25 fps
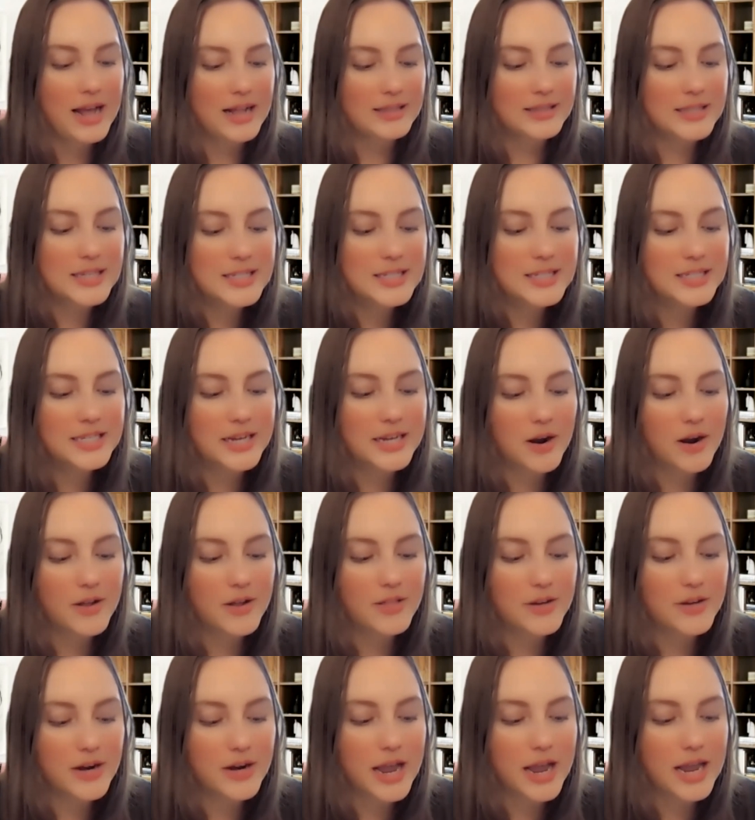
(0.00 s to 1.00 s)
Lindsay, are
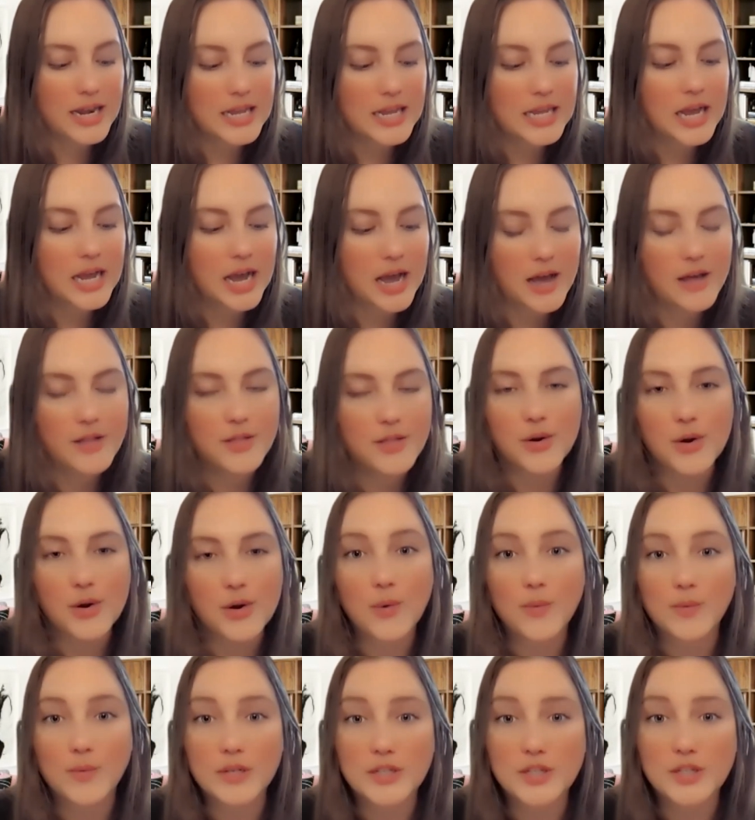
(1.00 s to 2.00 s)
there any other
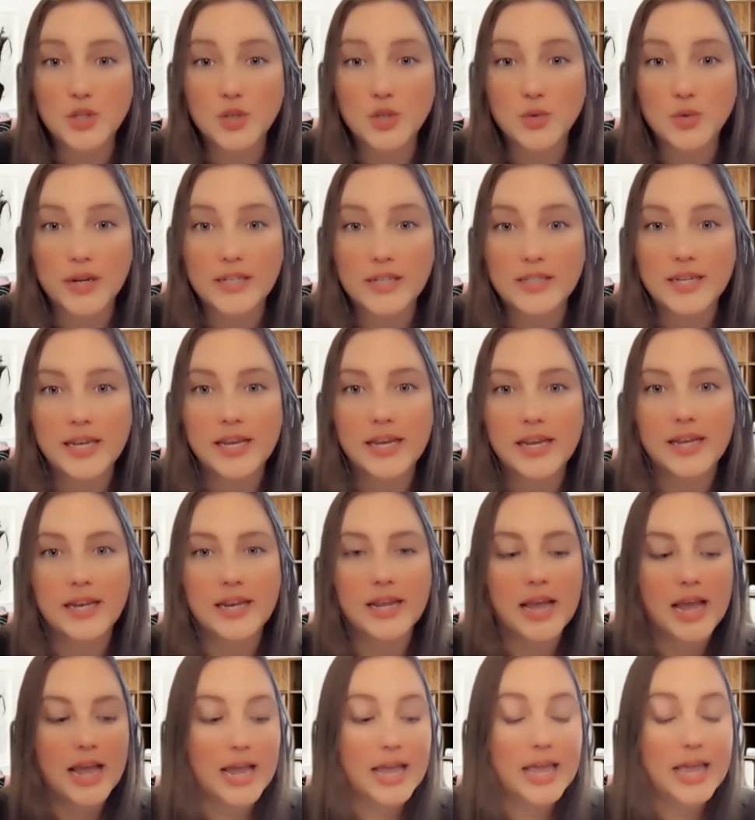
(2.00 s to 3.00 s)

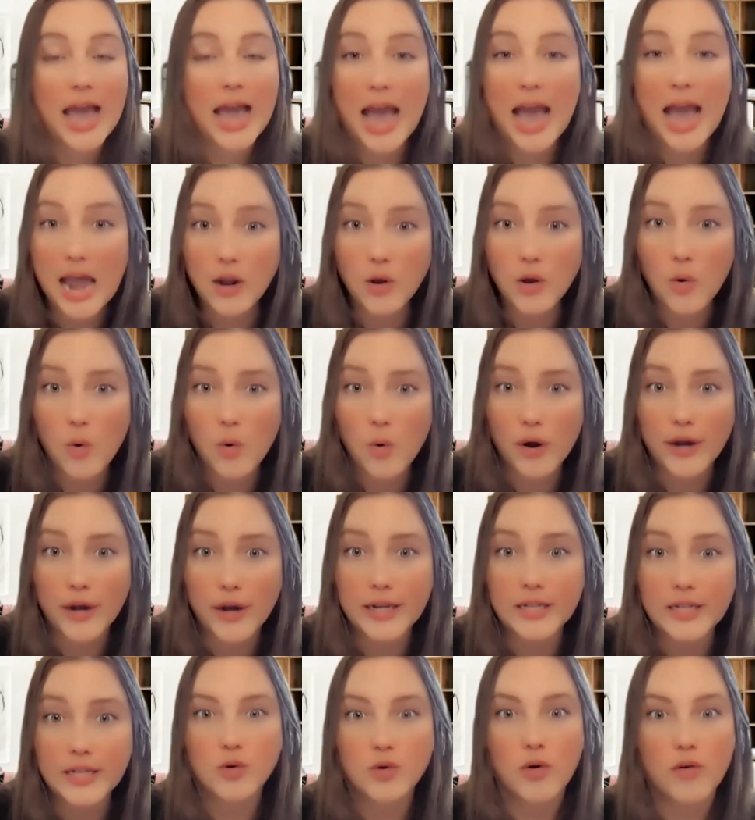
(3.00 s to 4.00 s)
restricted
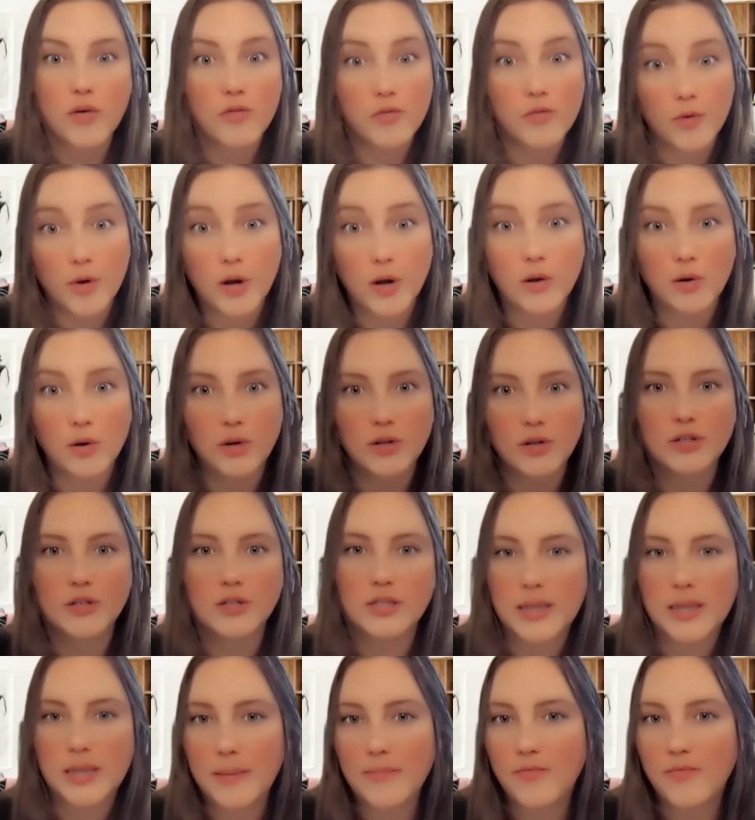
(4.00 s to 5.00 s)
categories or verticals or
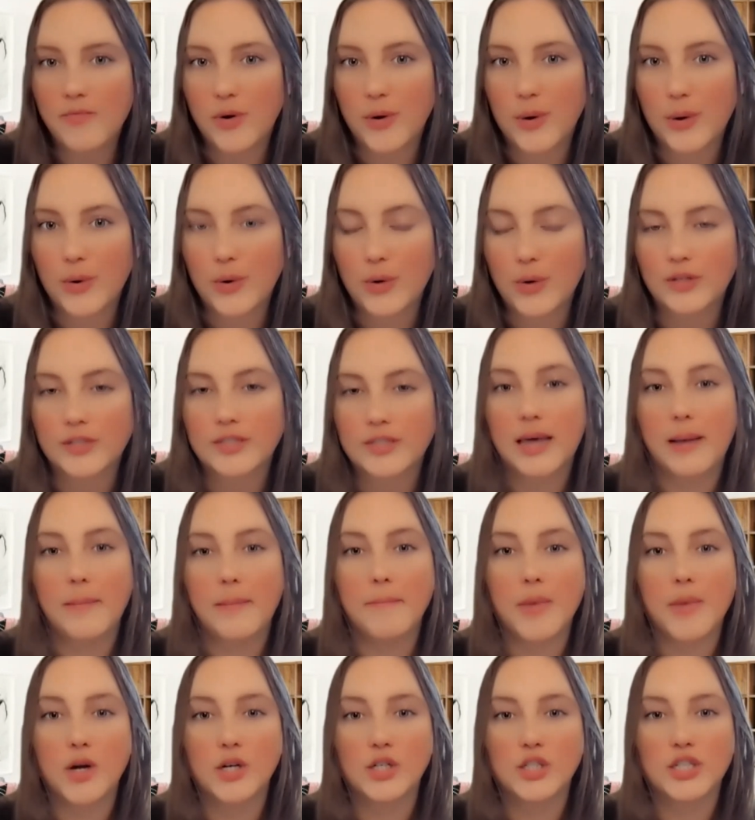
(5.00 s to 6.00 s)
sub-verticals that
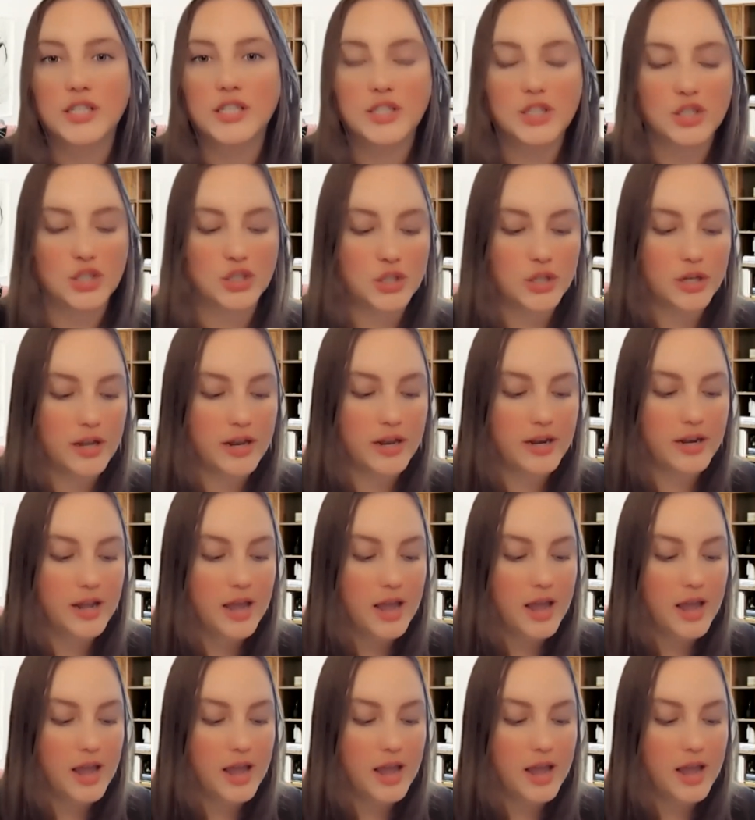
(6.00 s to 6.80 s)
merchants should